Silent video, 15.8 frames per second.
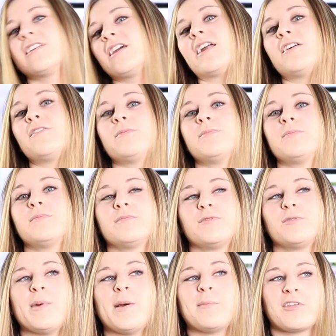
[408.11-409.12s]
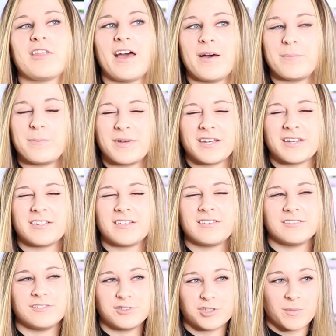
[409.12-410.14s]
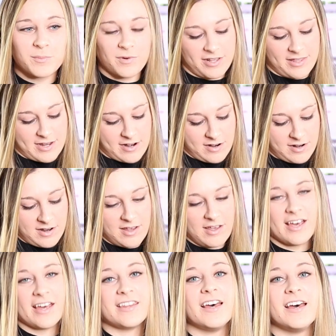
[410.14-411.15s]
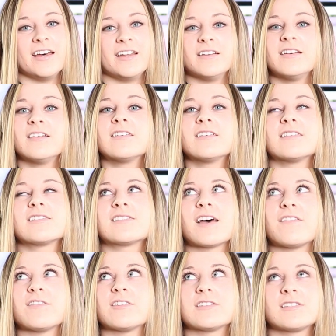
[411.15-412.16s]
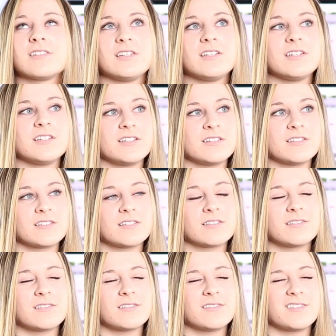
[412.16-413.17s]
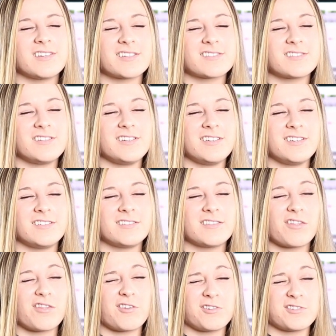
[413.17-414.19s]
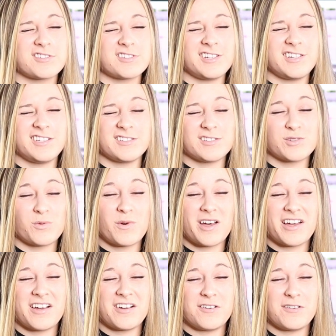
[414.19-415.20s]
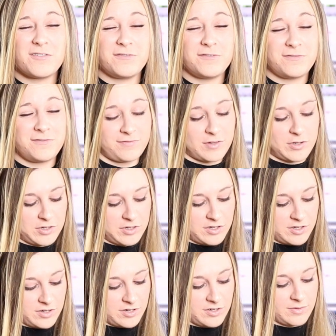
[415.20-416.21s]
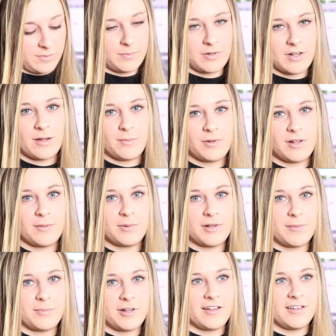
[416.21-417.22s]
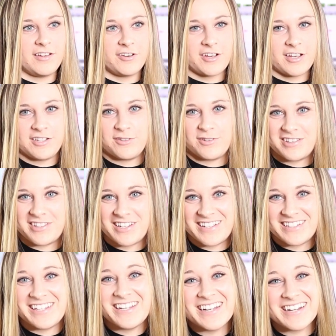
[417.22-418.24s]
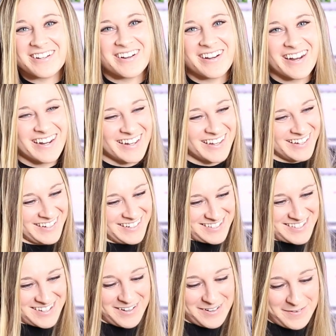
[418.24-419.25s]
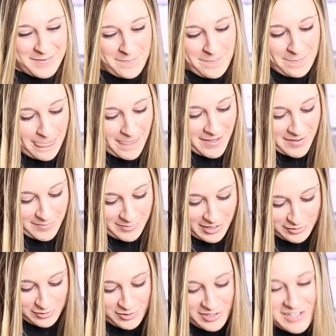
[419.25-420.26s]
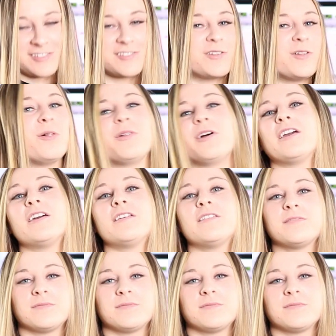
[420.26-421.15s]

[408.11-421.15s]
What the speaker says: You gotta remember that big jump right there. And then 17, 16, 13, 12, blah, blah, blah. Okay, you get the idea, right? So I'll do that slowly.